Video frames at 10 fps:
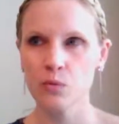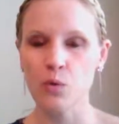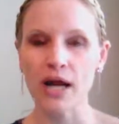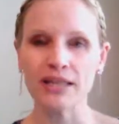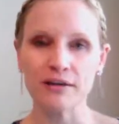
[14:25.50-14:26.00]

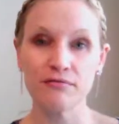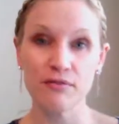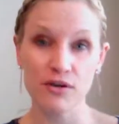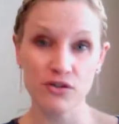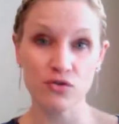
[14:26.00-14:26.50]
rightly
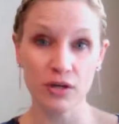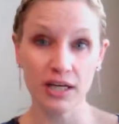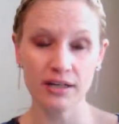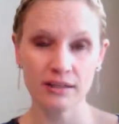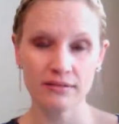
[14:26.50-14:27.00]

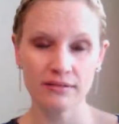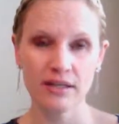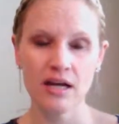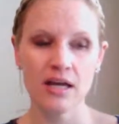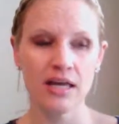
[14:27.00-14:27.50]
frustrated
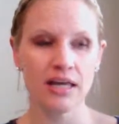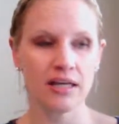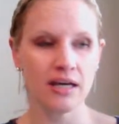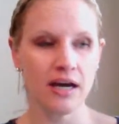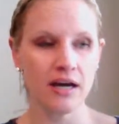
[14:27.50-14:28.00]

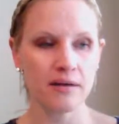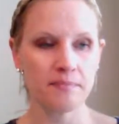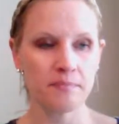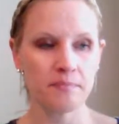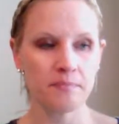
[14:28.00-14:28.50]
in
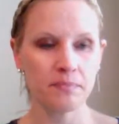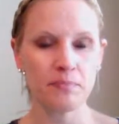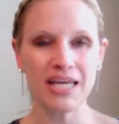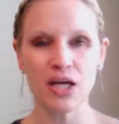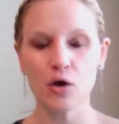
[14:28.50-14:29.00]

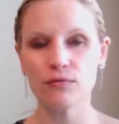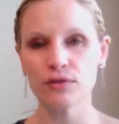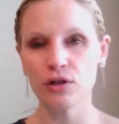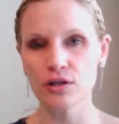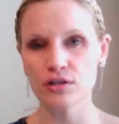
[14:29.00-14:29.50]
being
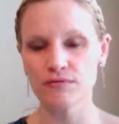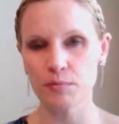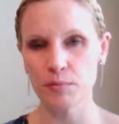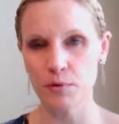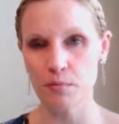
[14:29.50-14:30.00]
overlooked
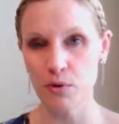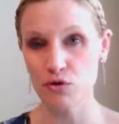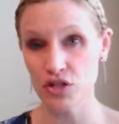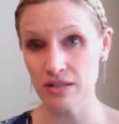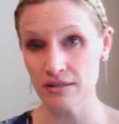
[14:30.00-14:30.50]
for
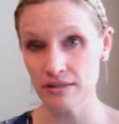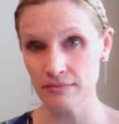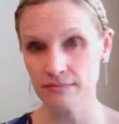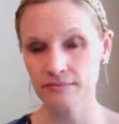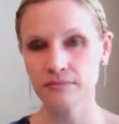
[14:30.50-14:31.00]
promotions
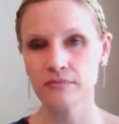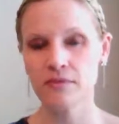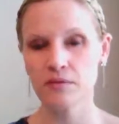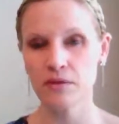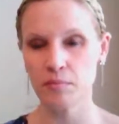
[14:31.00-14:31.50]

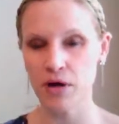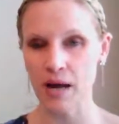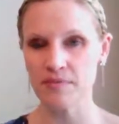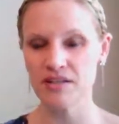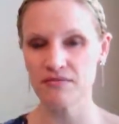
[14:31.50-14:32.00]
that
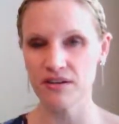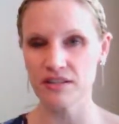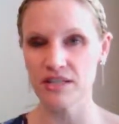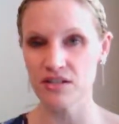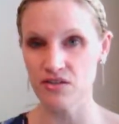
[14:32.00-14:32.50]
perhaps he
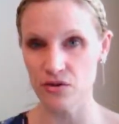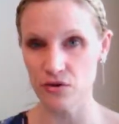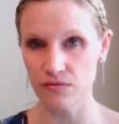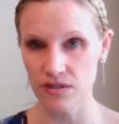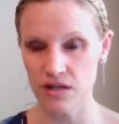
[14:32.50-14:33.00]
felt he
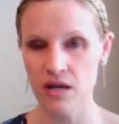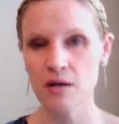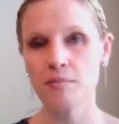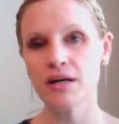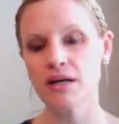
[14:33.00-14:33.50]
deserved.
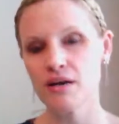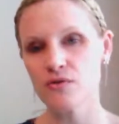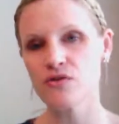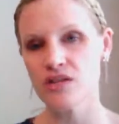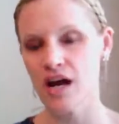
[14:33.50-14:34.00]
But
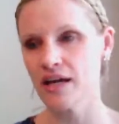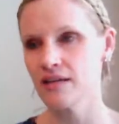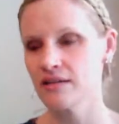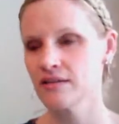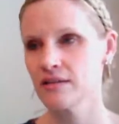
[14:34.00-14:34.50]
another
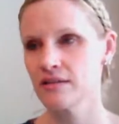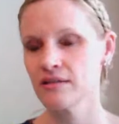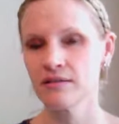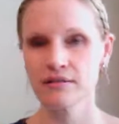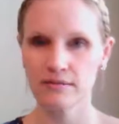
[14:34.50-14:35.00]
side
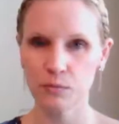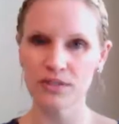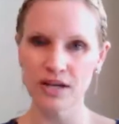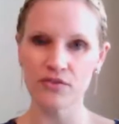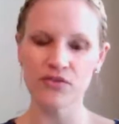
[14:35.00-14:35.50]
will
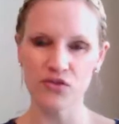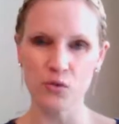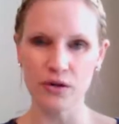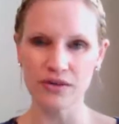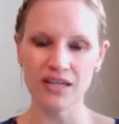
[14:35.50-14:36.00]
tell the
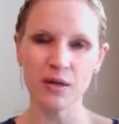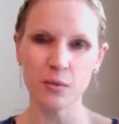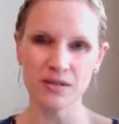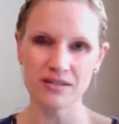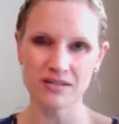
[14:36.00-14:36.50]
story that he
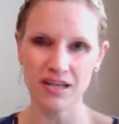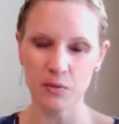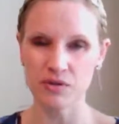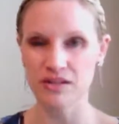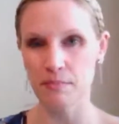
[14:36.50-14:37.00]
was
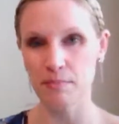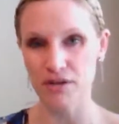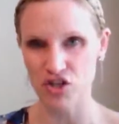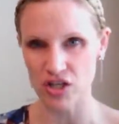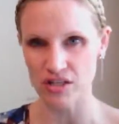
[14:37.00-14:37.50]

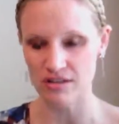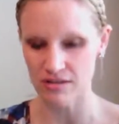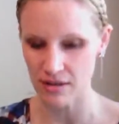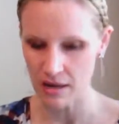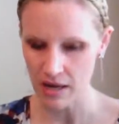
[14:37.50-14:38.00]

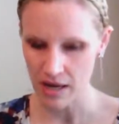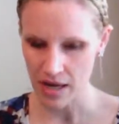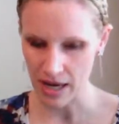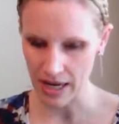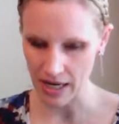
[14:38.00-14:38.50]
ambitious
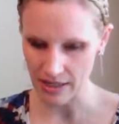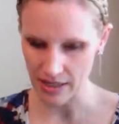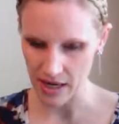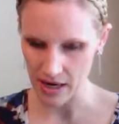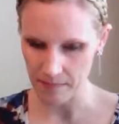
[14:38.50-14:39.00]
and